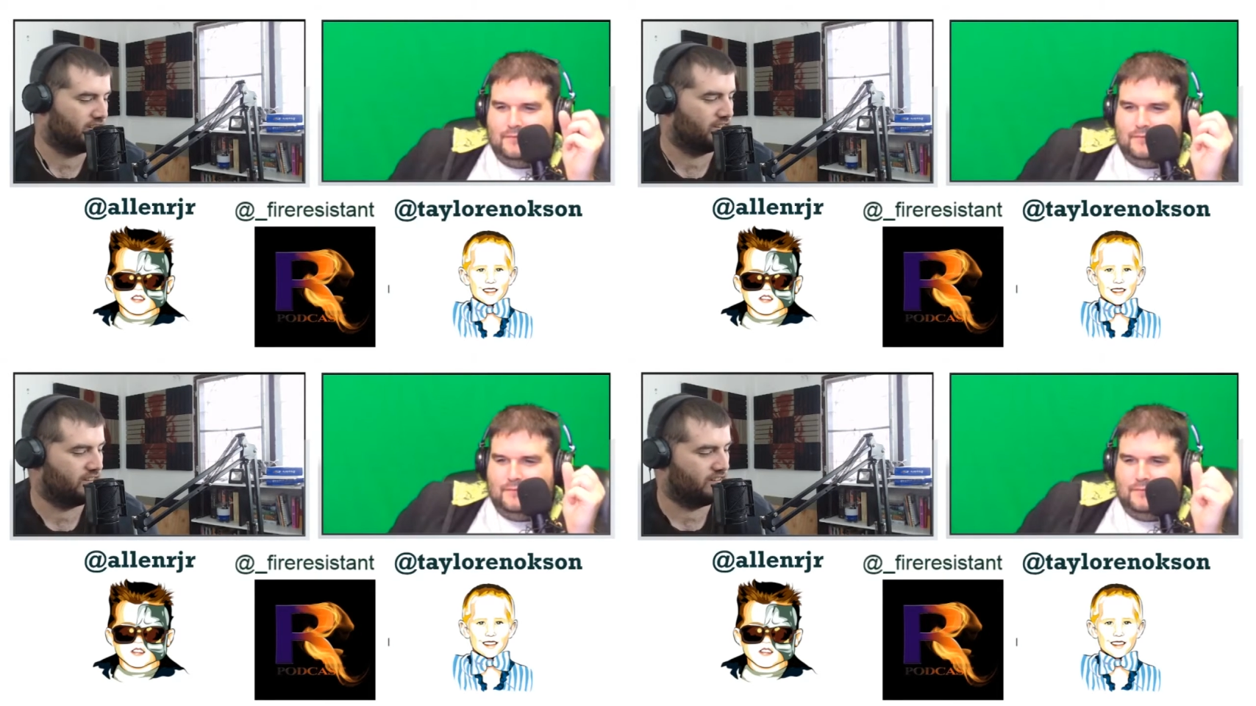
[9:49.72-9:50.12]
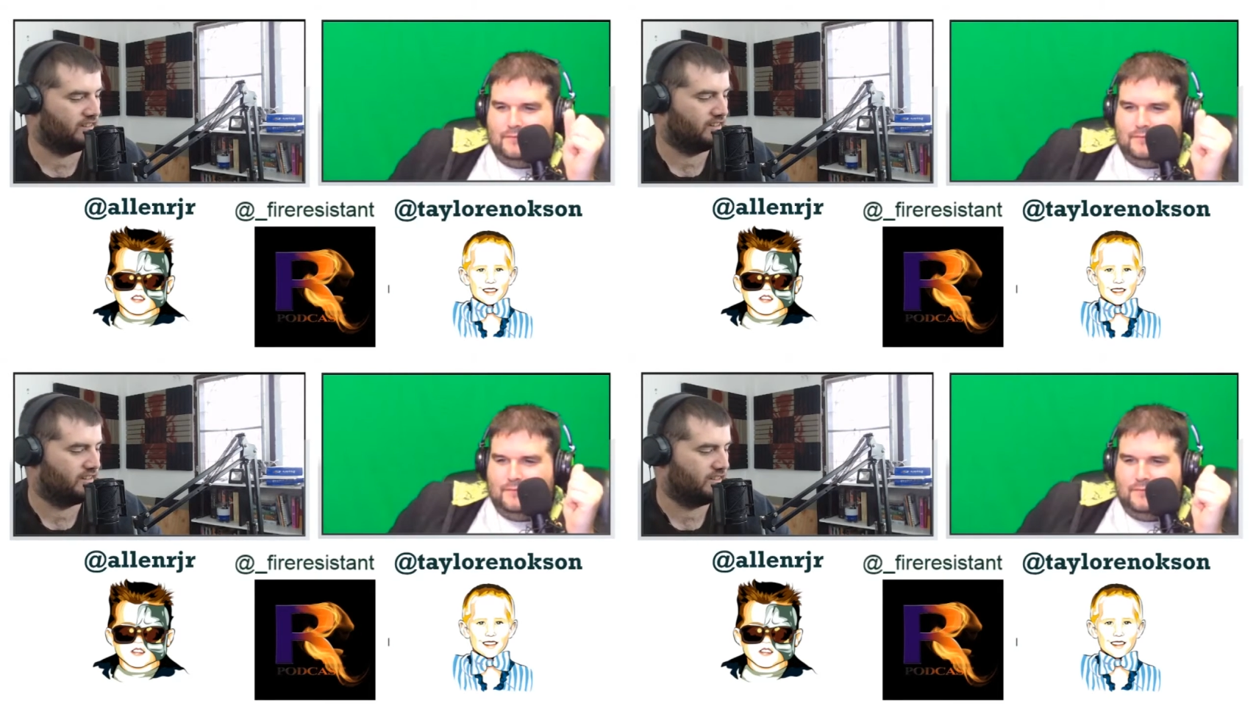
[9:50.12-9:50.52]

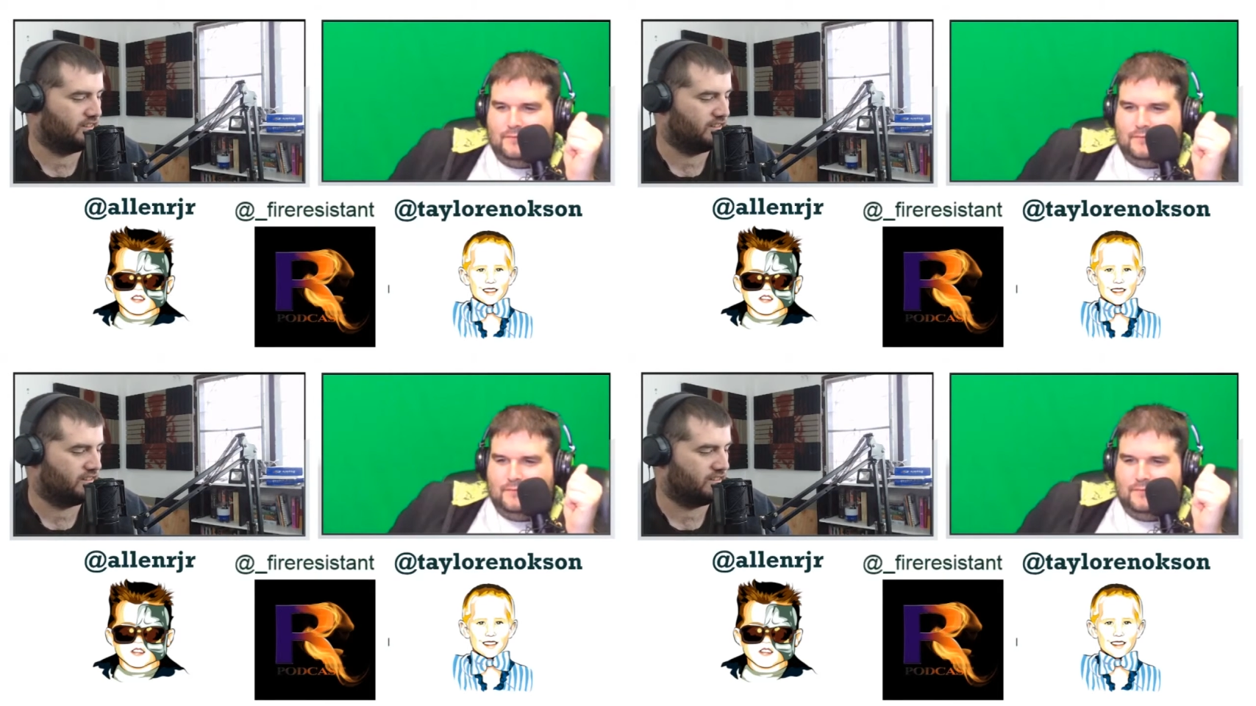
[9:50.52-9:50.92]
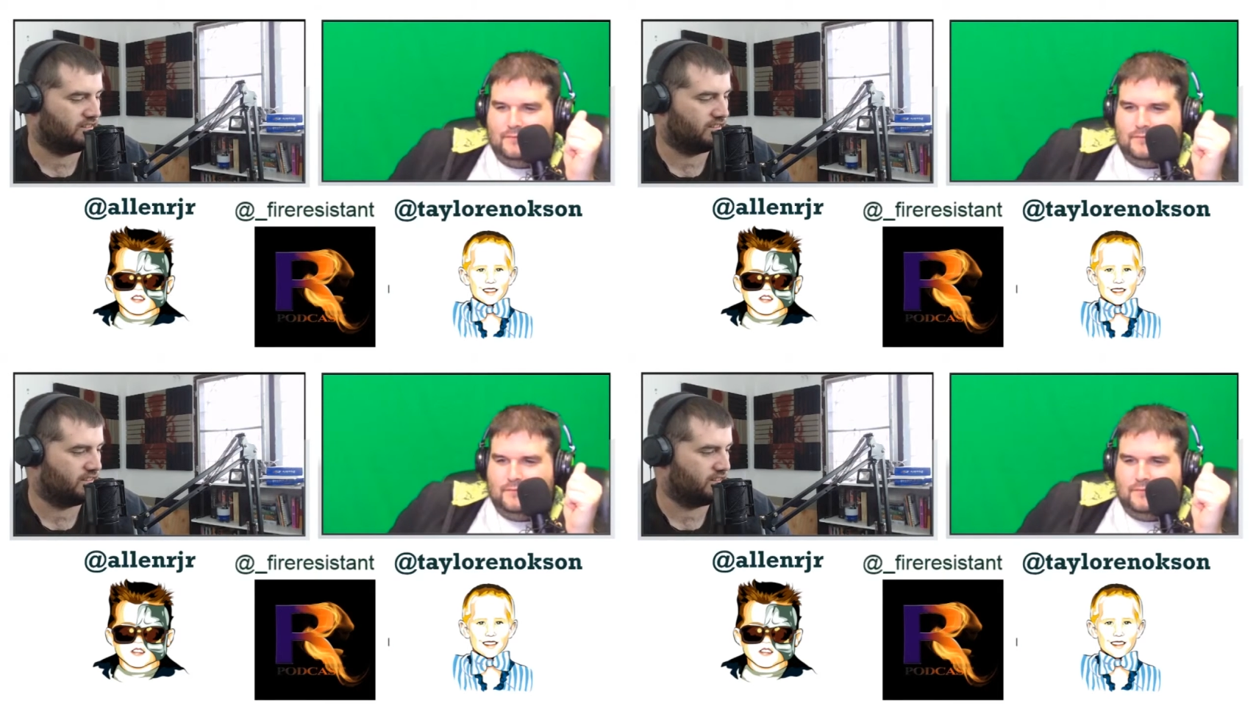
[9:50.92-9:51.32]

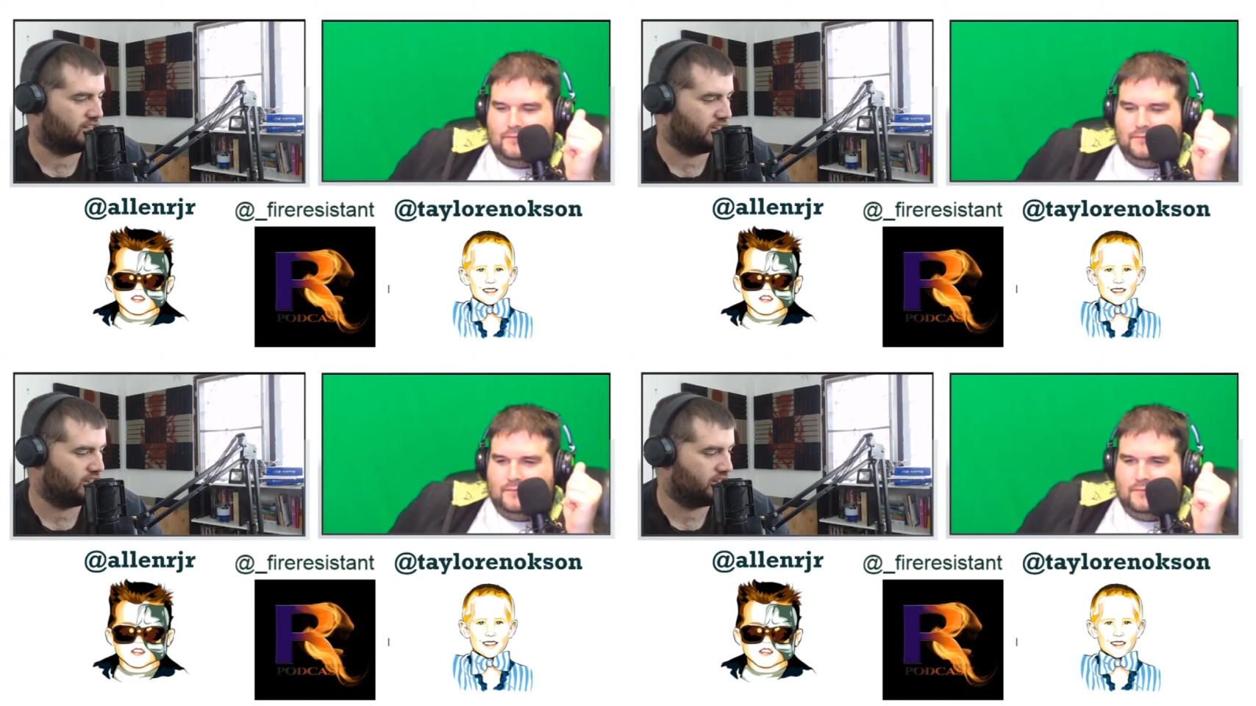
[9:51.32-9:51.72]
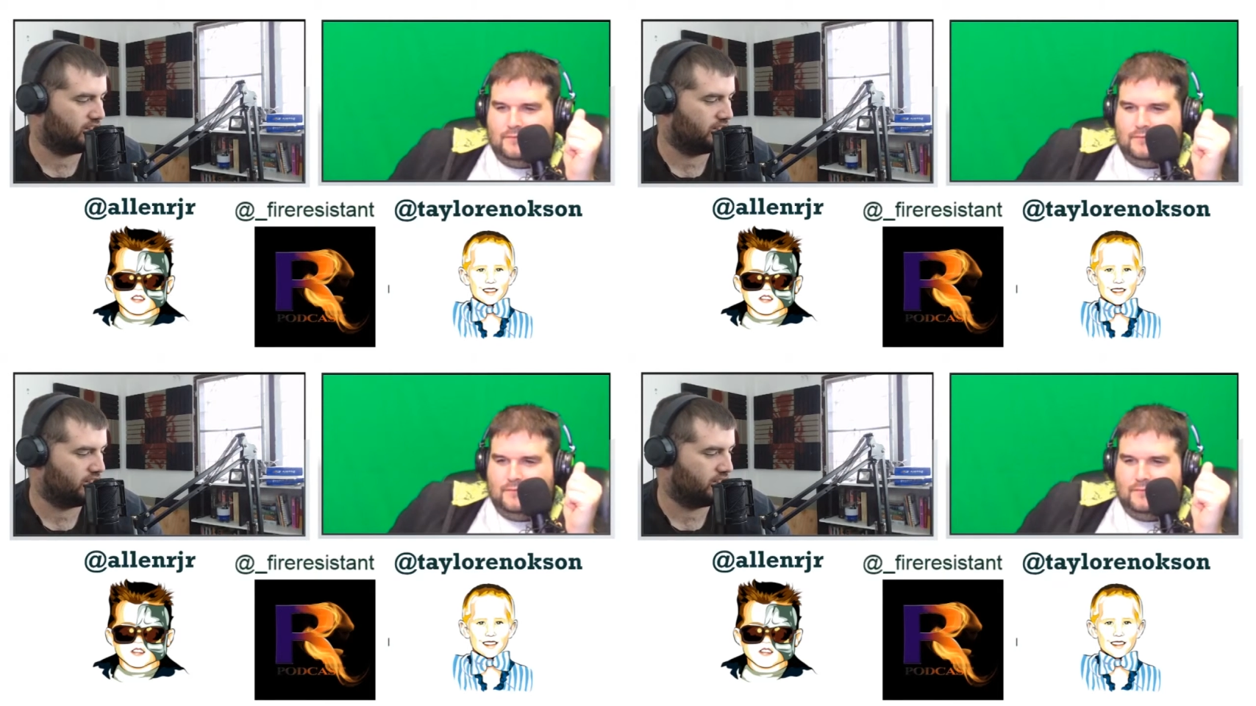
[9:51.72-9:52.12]

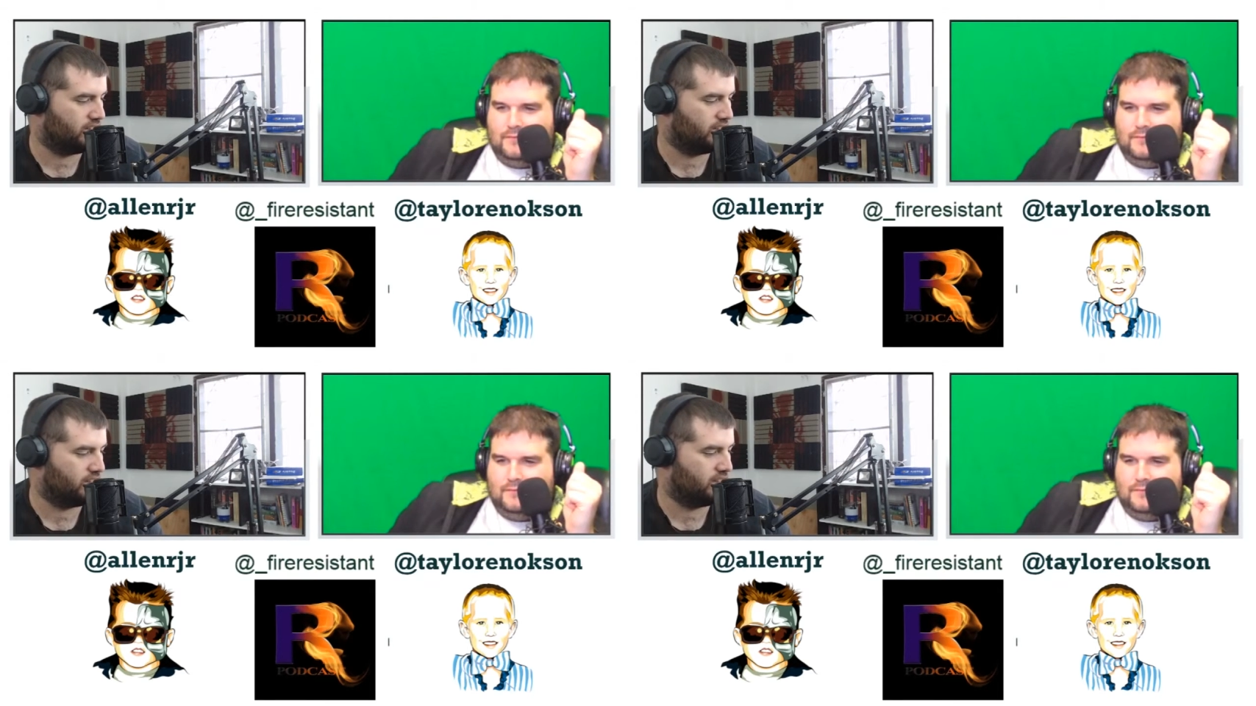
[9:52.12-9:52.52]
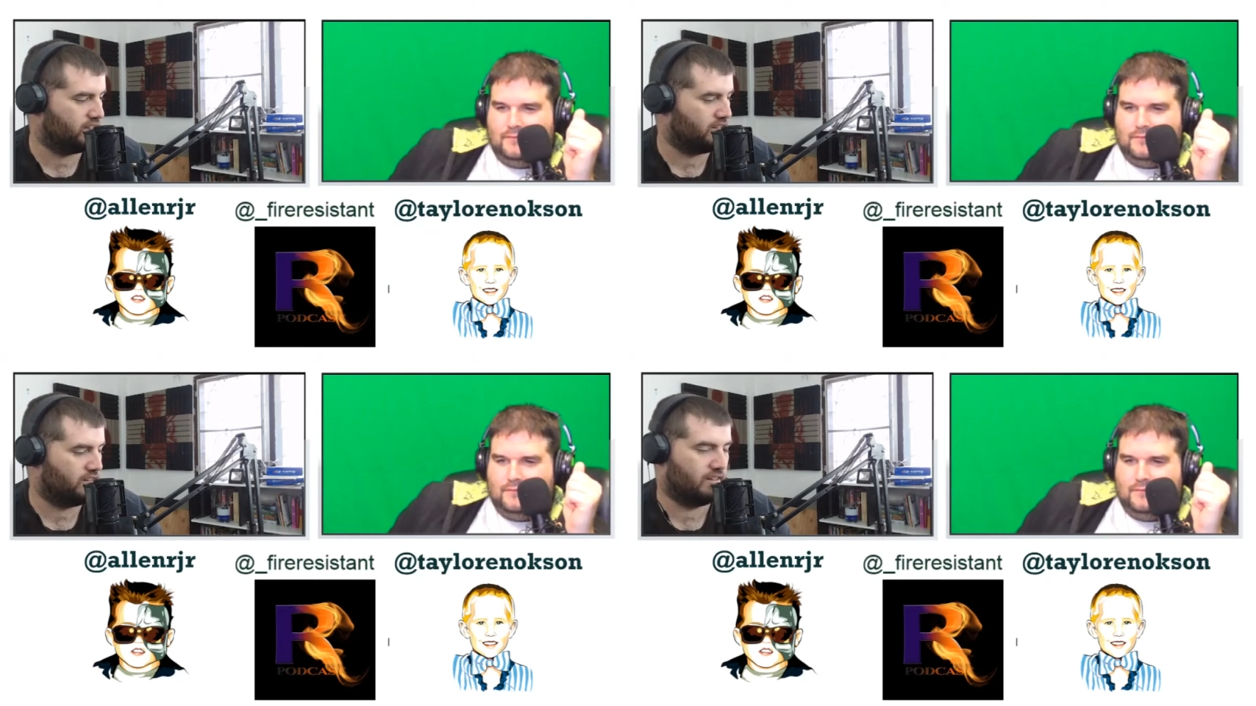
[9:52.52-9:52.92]

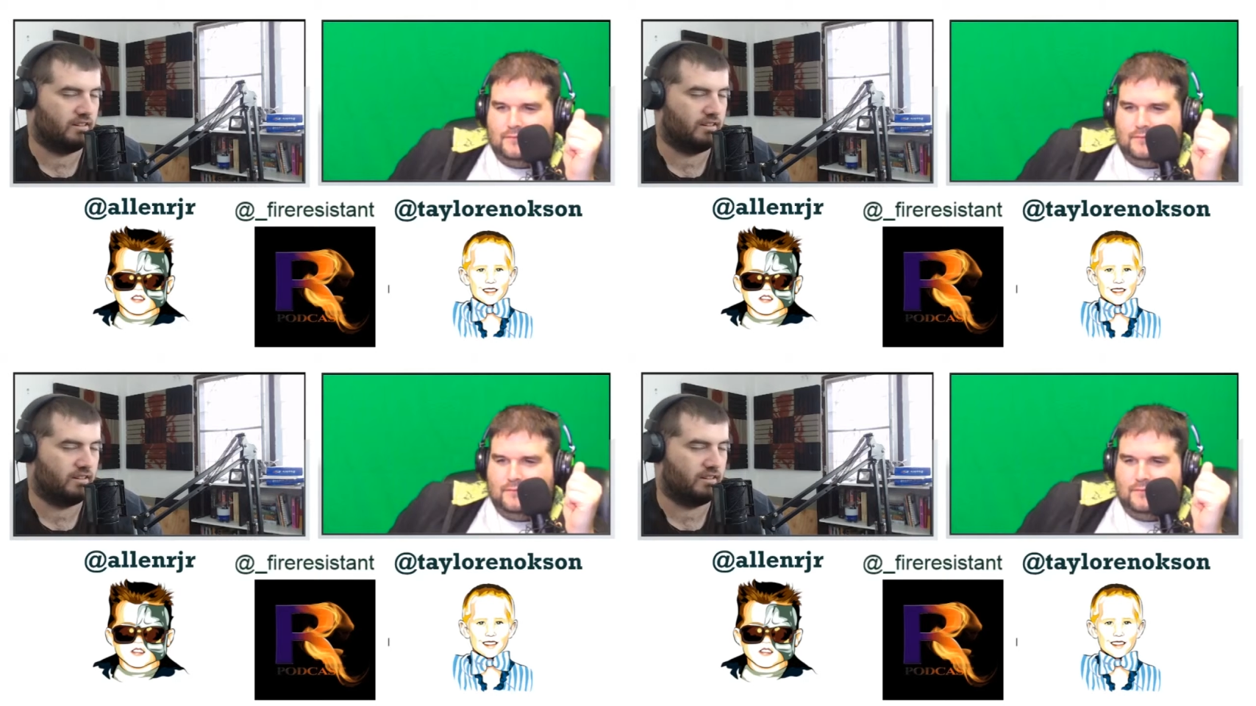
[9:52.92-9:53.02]
(silence)